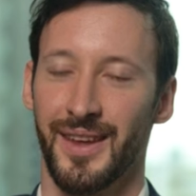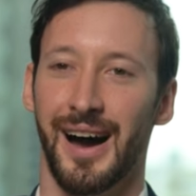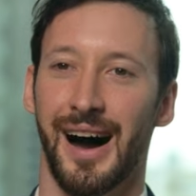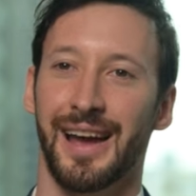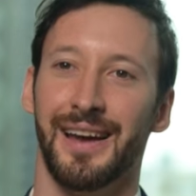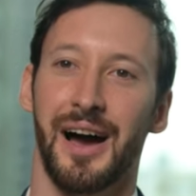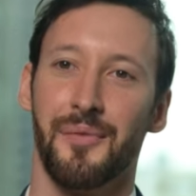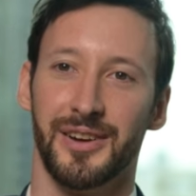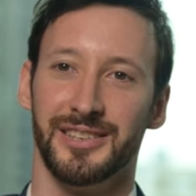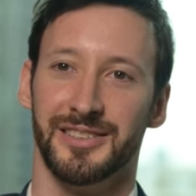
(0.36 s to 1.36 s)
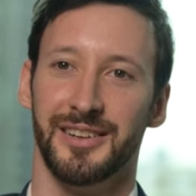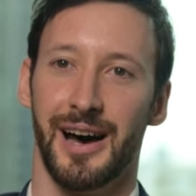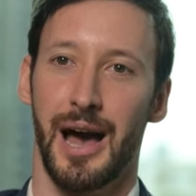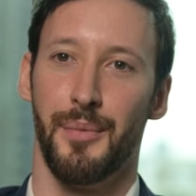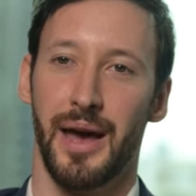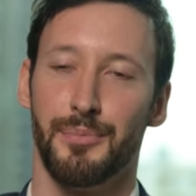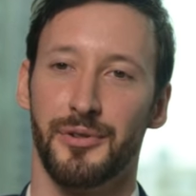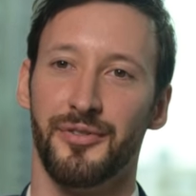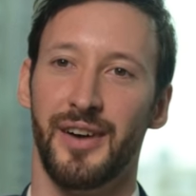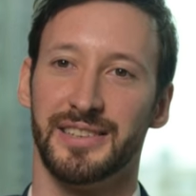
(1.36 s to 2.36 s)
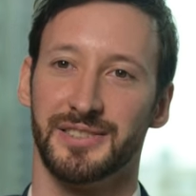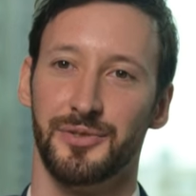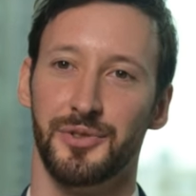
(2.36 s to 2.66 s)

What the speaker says: Hi, I'm Richard. I'm a professional